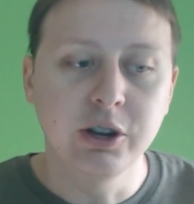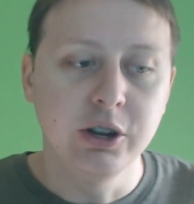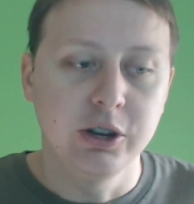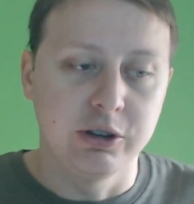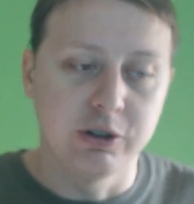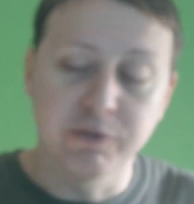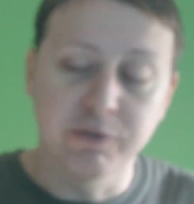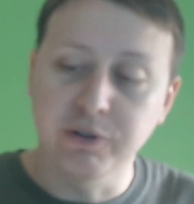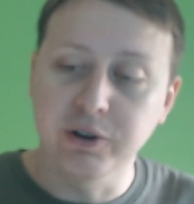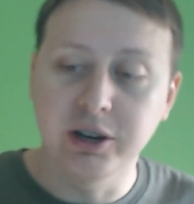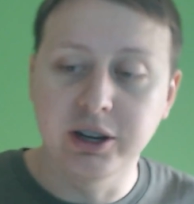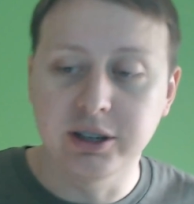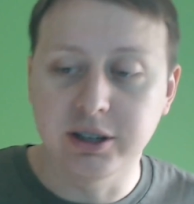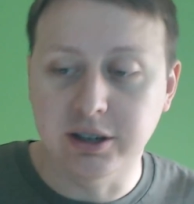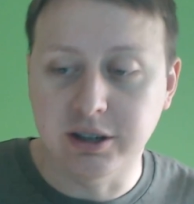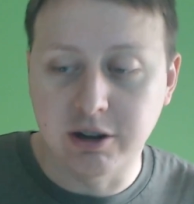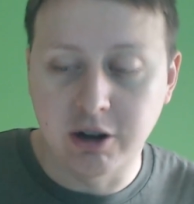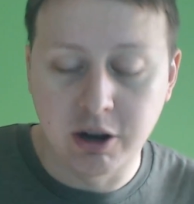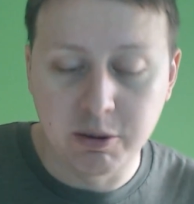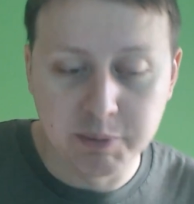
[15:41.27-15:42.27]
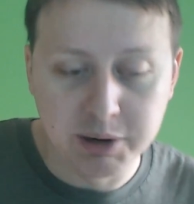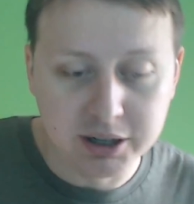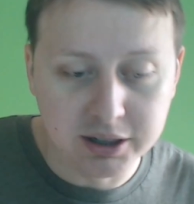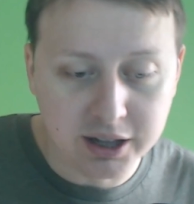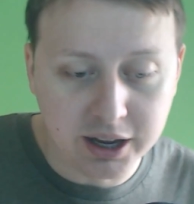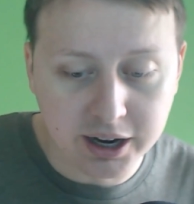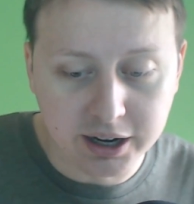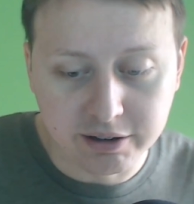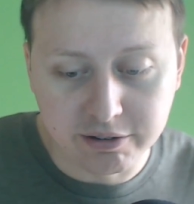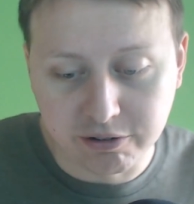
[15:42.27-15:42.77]
Don't forget to comment,
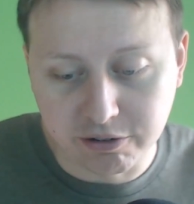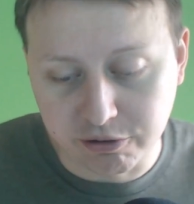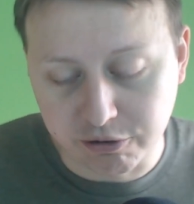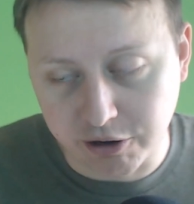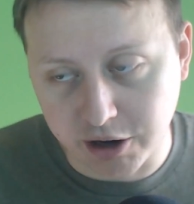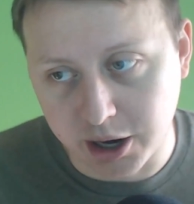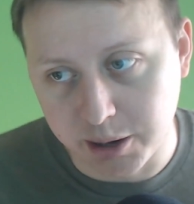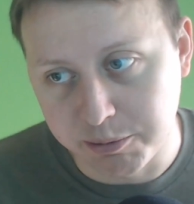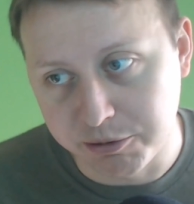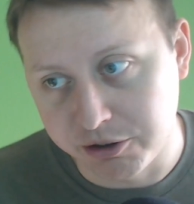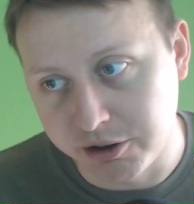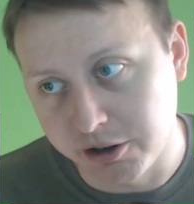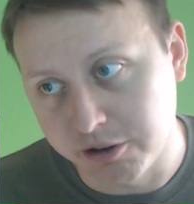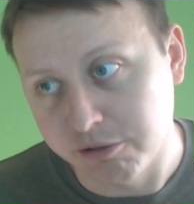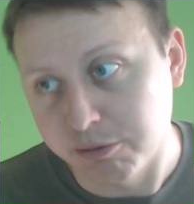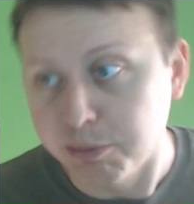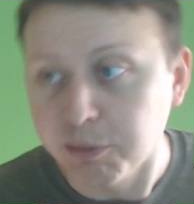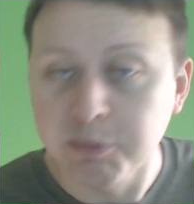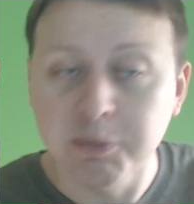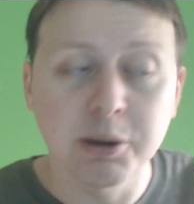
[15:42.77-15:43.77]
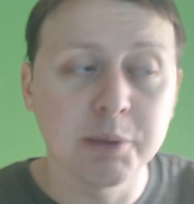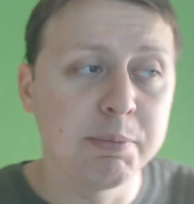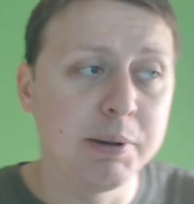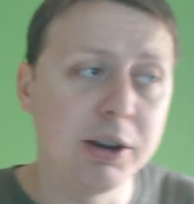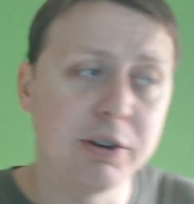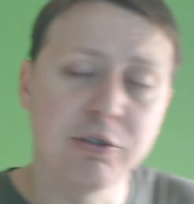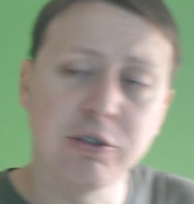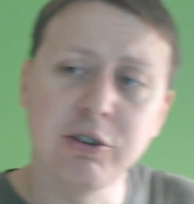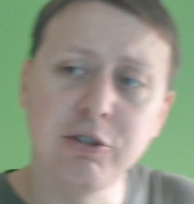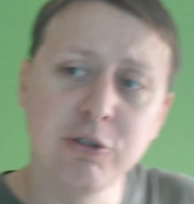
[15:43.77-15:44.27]
like, subscribe, share, support me on
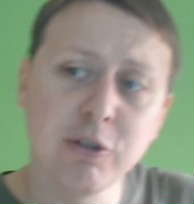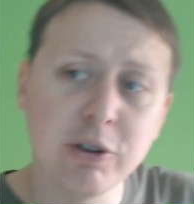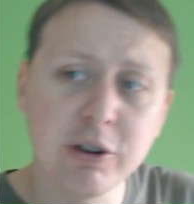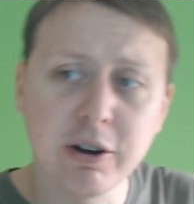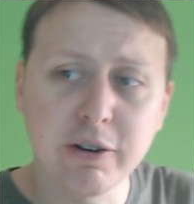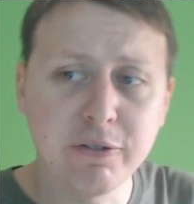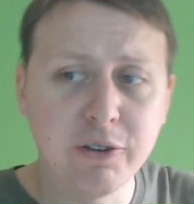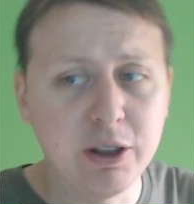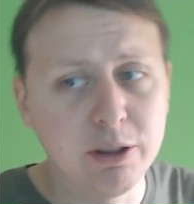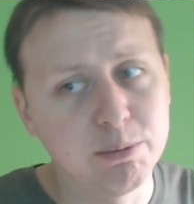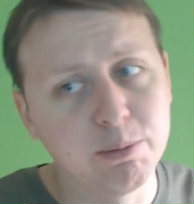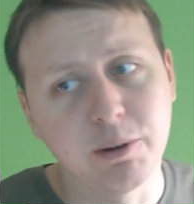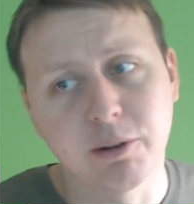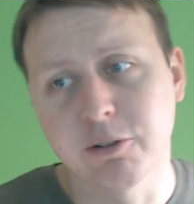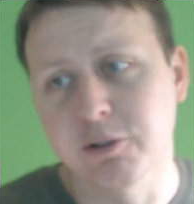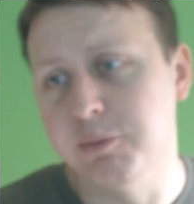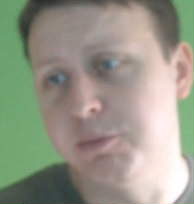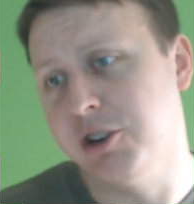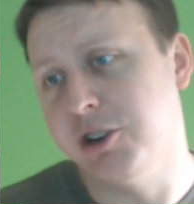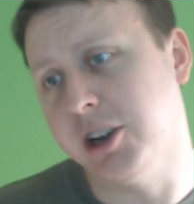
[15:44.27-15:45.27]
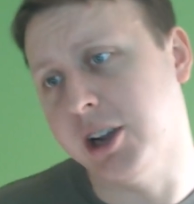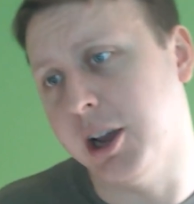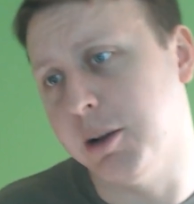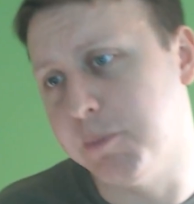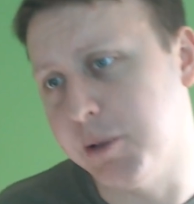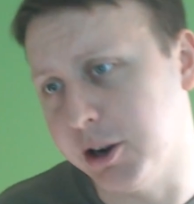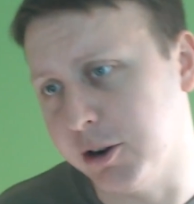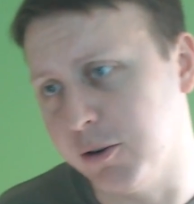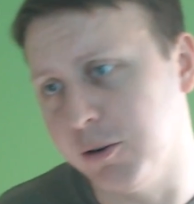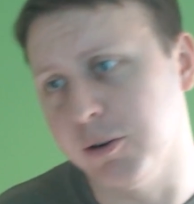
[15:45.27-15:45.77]
Patreon, join our Facebook group, check out
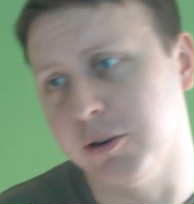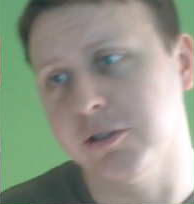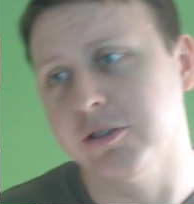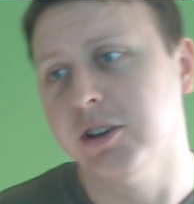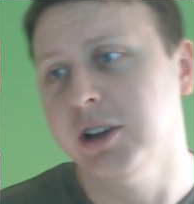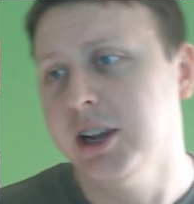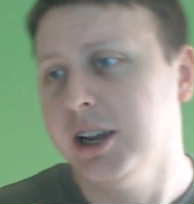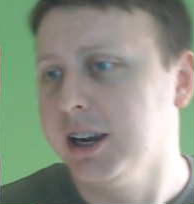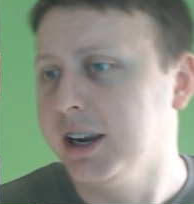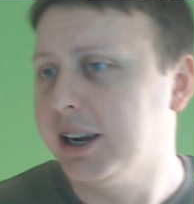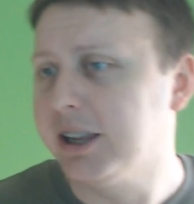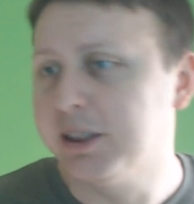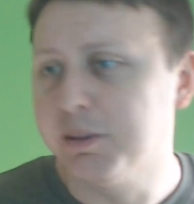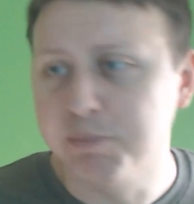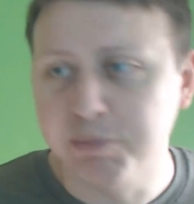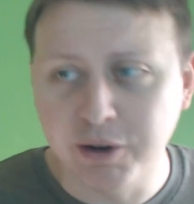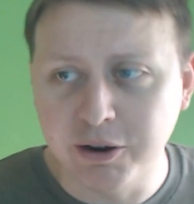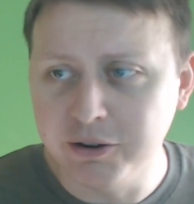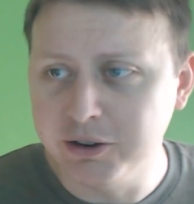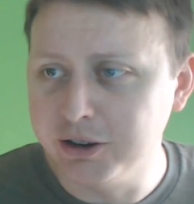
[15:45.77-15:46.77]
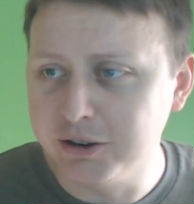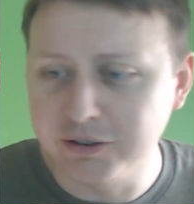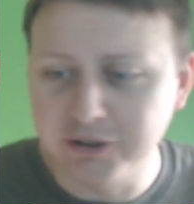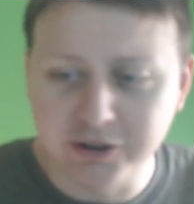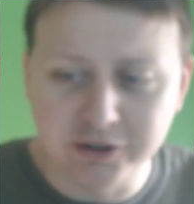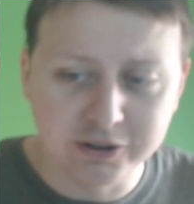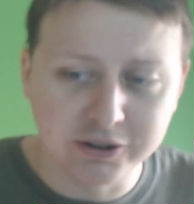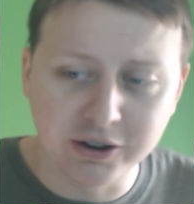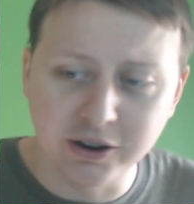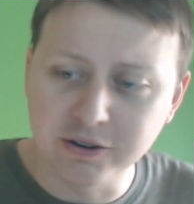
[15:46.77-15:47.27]
my course, get the Bro You Don't Know
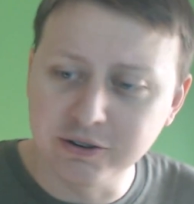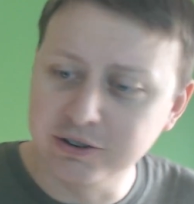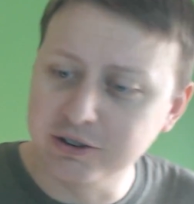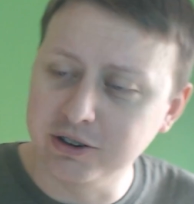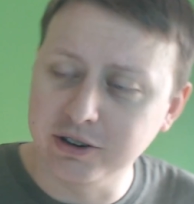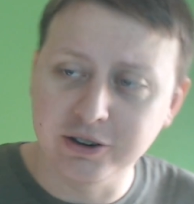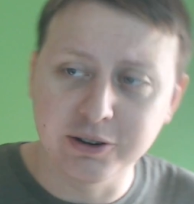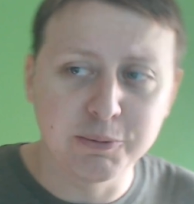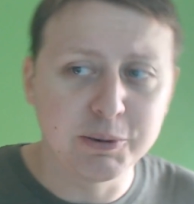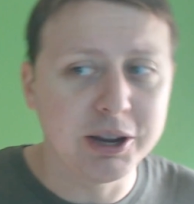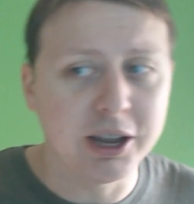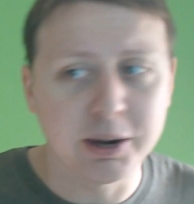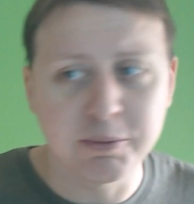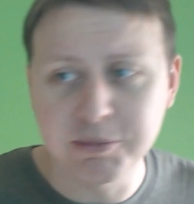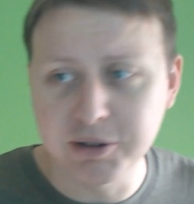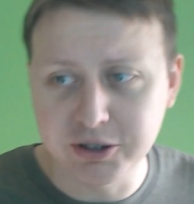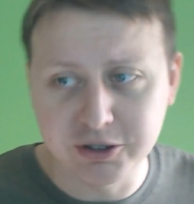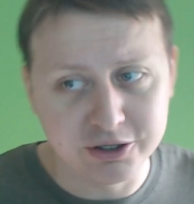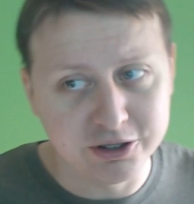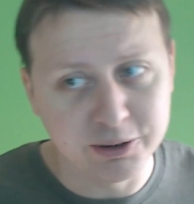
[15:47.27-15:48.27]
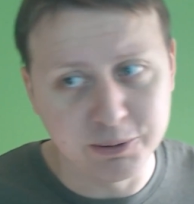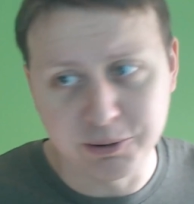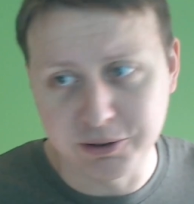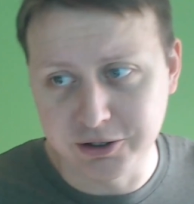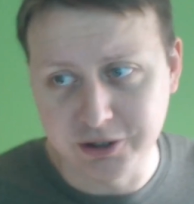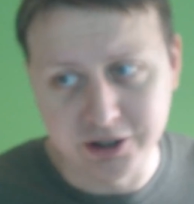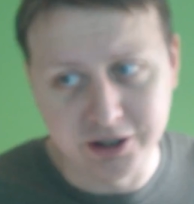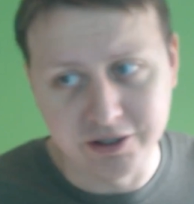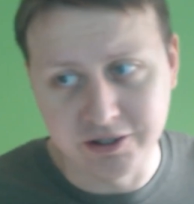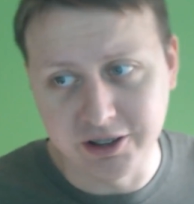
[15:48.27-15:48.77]
Code shirt. We got a bunch of shit we're
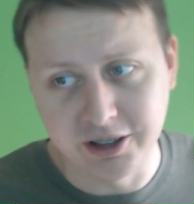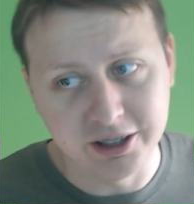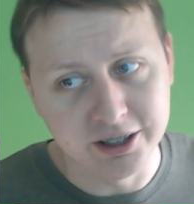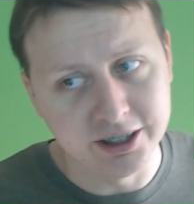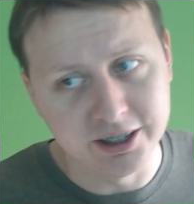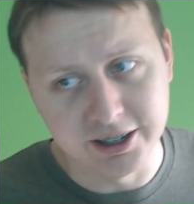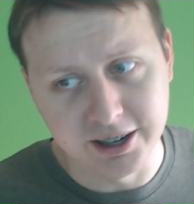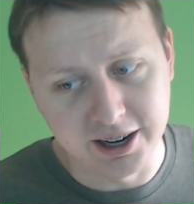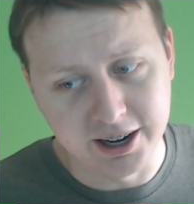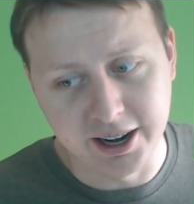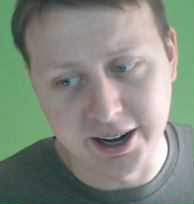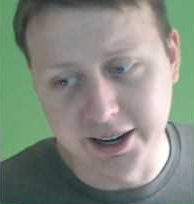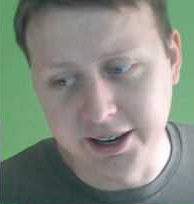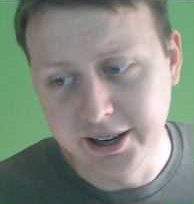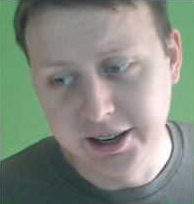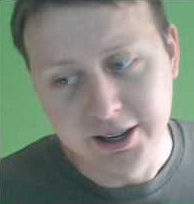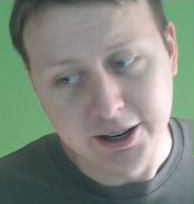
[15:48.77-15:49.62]
trying to sell here, all right?